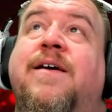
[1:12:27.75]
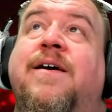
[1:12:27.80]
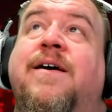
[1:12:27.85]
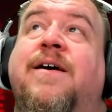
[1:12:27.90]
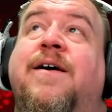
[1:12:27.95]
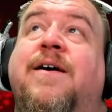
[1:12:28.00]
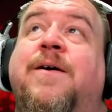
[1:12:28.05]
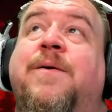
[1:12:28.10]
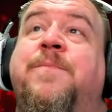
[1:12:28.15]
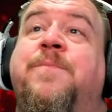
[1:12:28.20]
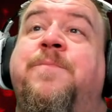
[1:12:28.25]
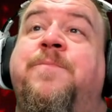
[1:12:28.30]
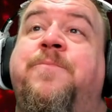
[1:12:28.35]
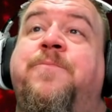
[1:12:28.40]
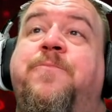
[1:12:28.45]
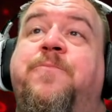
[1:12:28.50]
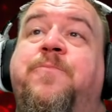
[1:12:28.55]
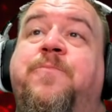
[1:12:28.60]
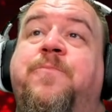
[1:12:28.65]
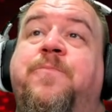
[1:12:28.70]

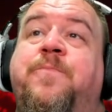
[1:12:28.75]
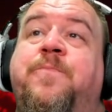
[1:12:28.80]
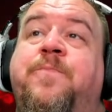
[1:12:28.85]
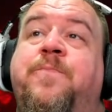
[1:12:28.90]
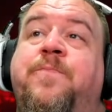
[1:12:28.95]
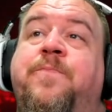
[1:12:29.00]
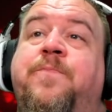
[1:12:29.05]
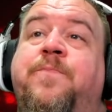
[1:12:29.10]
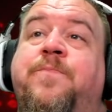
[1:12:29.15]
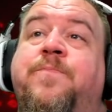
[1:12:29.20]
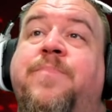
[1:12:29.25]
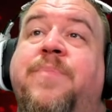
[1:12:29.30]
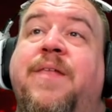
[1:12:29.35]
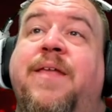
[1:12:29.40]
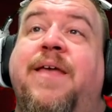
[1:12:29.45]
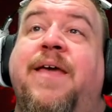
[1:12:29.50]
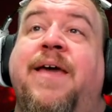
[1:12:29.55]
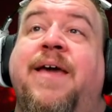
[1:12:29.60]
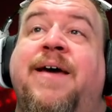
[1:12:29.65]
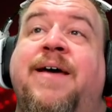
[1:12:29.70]
Um,
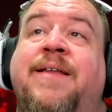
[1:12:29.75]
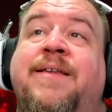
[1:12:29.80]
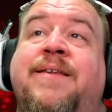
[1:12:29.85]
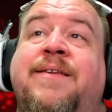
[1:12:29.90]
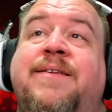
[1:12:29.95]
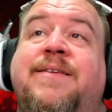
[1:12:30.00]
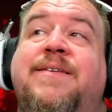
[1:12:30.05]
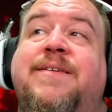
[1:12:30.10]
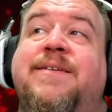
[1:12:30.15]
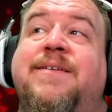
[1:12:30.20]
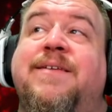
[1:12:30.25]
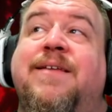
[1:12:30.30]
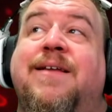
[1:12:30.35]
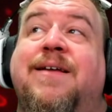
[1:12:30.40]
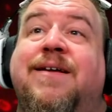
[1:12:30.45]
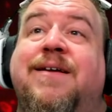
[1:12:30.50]
and